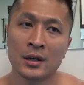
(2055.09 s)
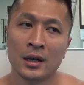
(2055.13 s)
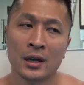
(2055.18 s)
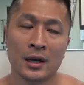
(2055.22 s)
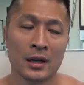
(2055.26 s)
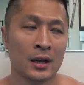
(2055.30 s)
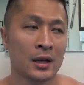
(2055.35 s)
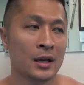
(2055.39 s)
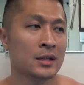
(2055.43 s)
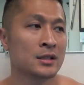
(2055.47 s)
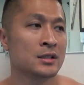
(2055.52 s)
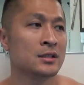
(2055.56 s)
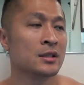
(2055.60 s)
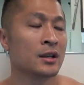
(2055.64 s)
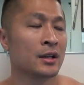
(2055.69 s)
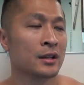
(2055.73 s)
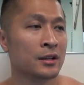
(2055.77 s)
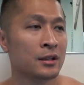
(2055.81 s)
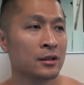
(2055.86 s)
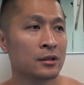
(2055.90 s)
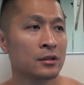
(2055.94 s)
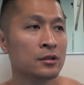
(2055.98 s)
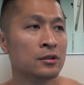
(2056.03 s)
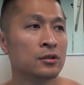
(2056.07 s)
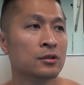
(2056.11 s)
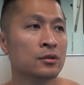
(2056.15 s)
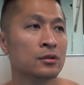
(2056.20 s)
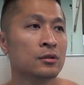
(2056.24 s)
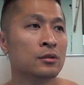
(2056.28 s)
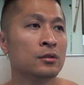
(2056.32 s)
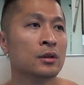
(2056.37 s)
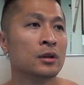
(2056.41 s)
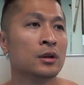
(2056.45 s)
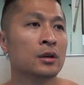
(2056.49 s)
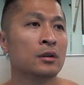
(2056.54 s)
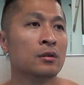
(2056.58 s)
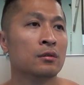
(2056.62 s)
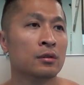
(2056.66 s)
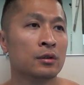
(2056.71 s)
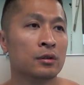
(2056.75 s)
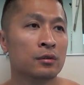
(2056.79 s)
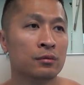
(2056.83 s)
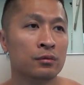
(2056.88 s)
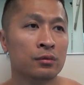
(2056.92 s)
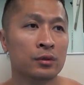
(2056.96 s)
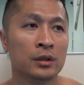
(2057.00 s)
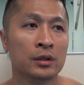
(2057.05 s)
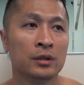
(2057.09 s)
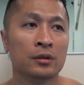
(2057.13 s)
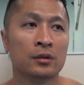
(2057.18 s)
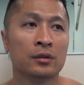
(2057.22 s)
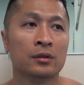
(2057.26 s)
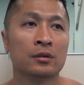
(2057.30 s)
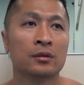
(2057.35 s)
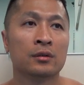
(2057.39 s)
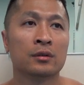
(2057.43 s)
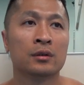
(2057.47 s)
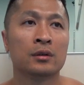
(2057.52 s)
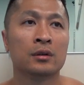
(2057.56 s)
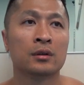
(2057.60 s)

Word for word: and it has nothing to do with real